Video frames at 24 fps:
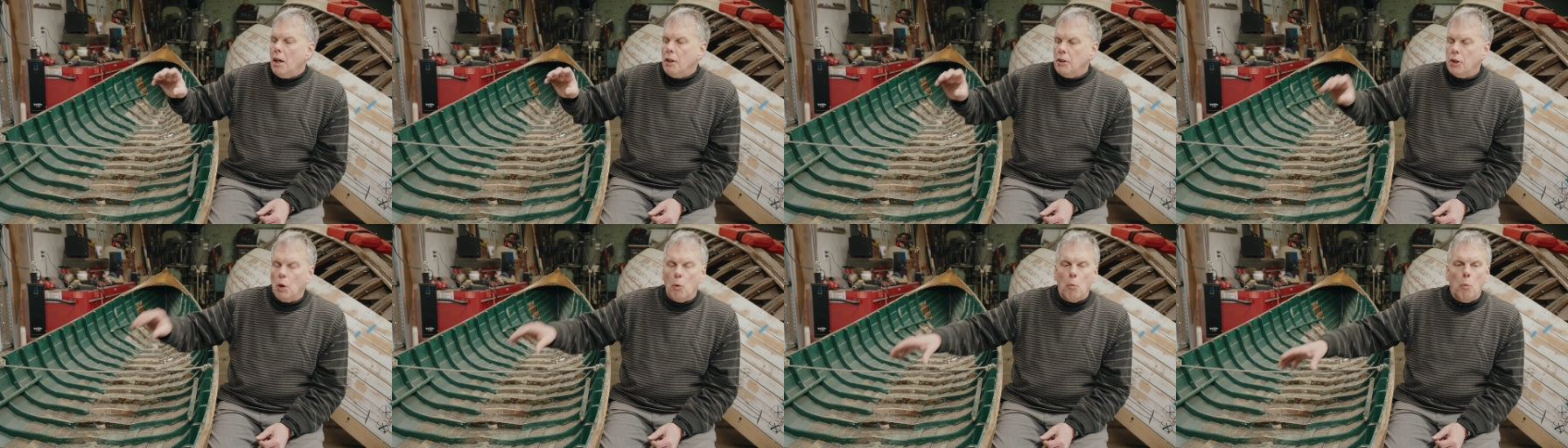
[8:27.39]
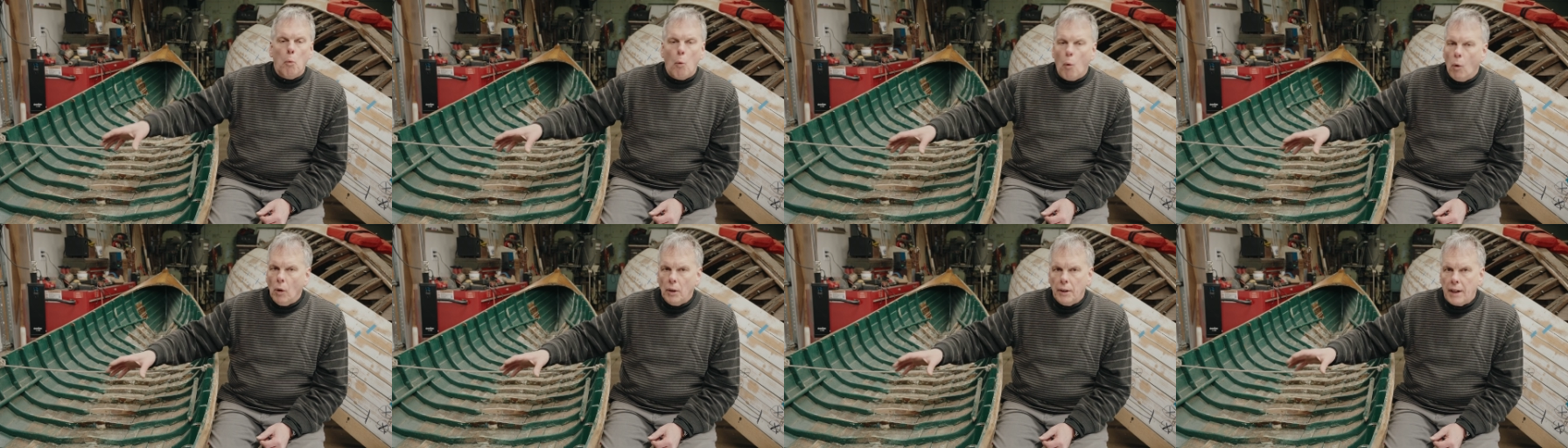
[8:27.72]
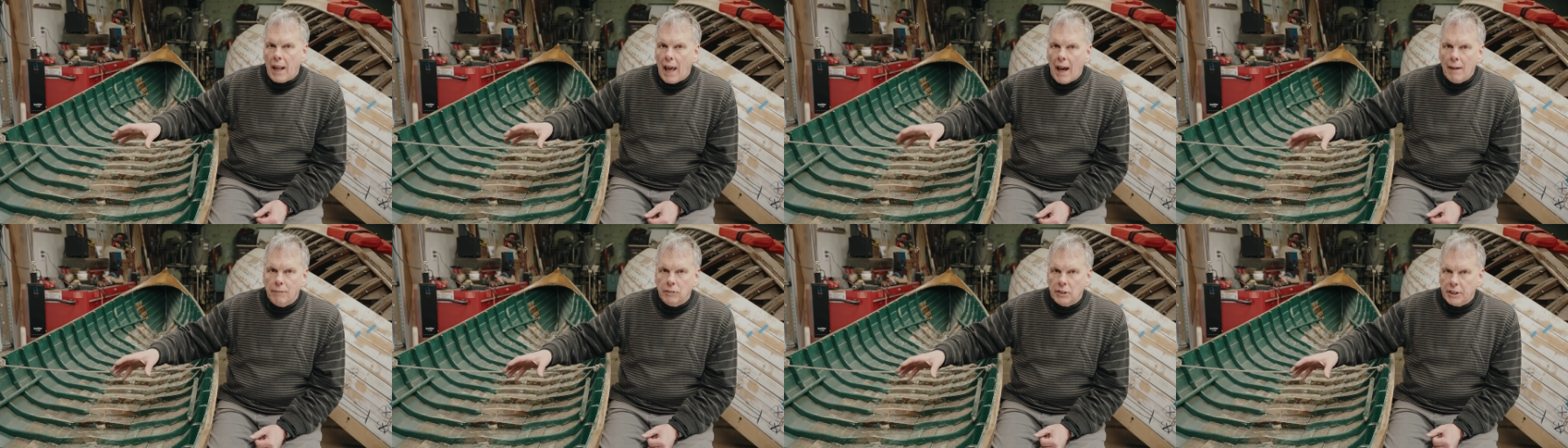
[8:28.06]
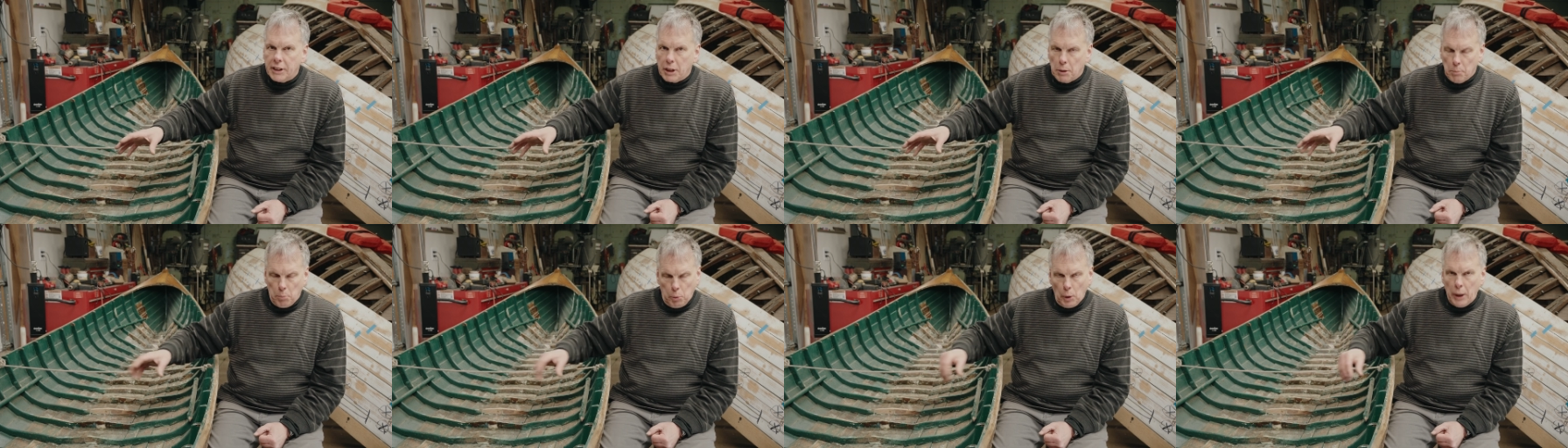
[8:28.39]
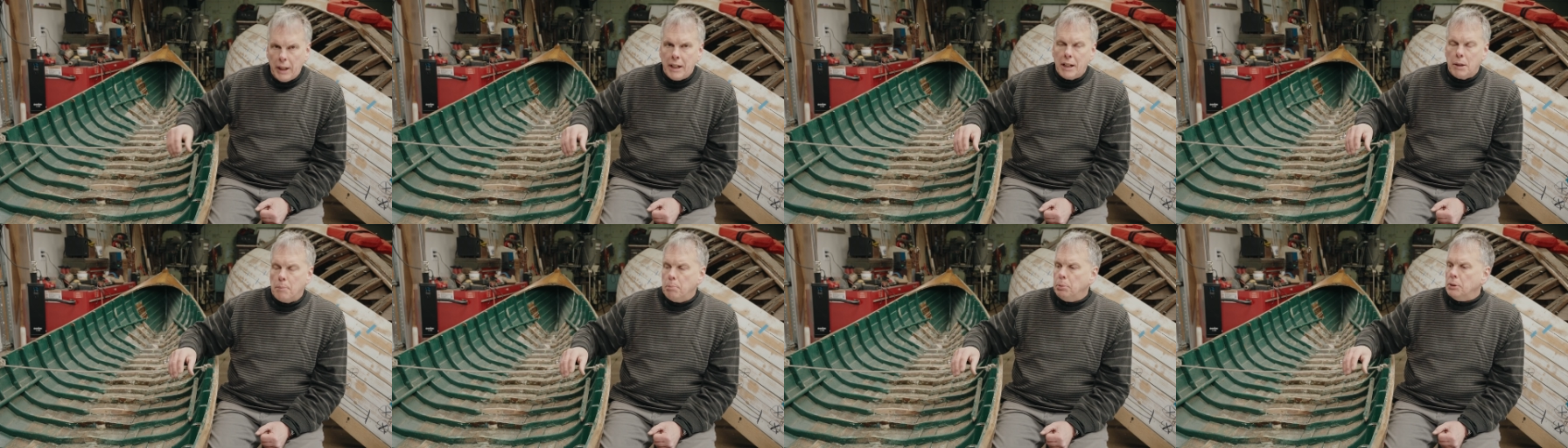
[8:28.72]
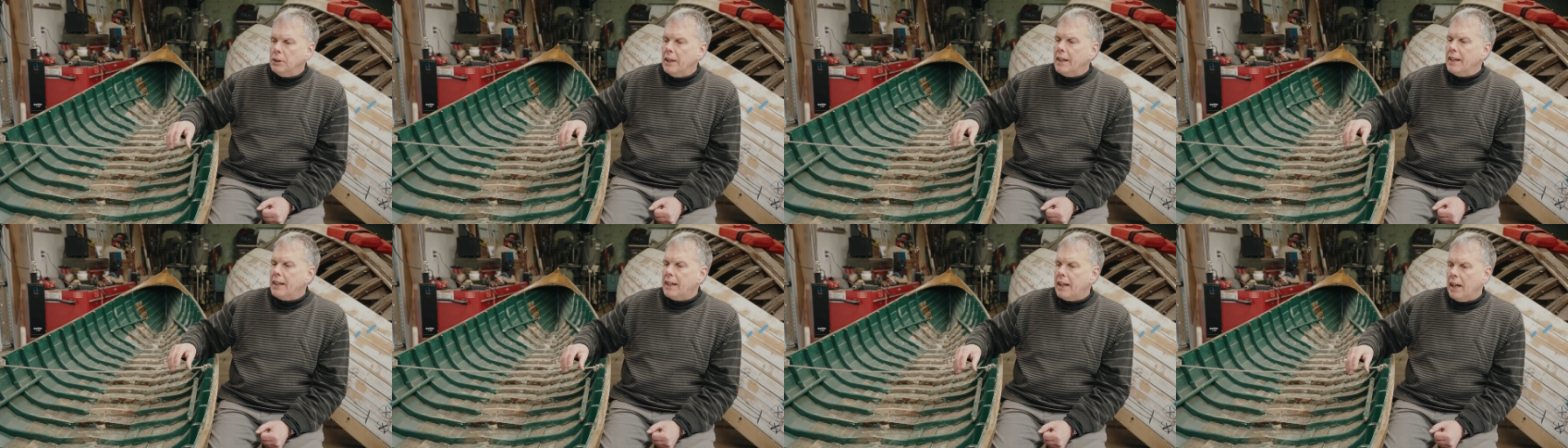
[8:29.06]
the worn, heavily abraded
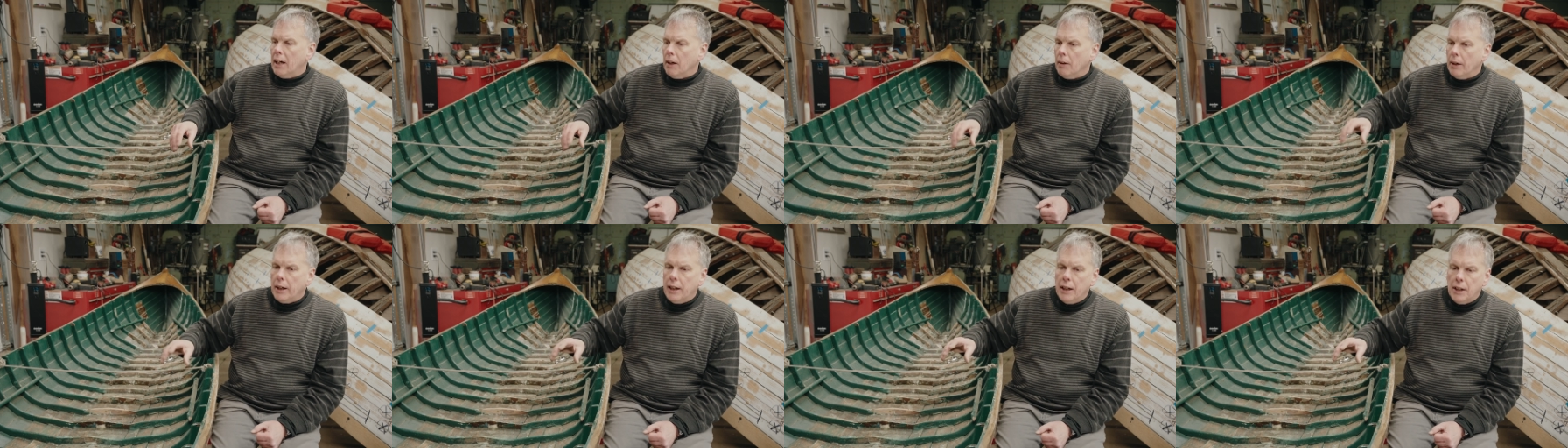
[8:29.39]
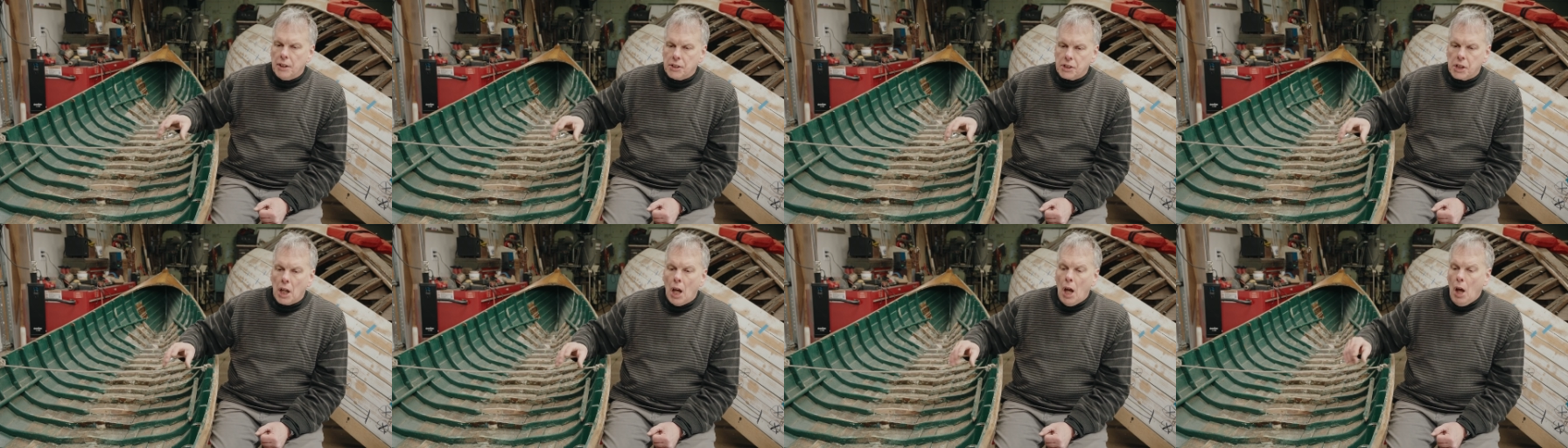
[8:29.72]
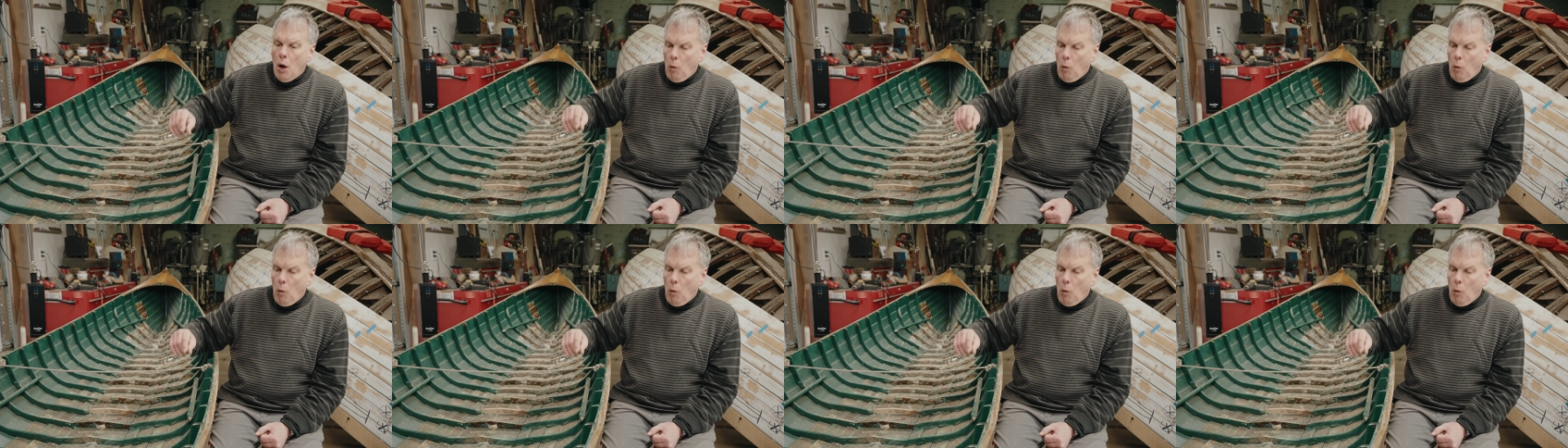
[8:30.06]
plank areas.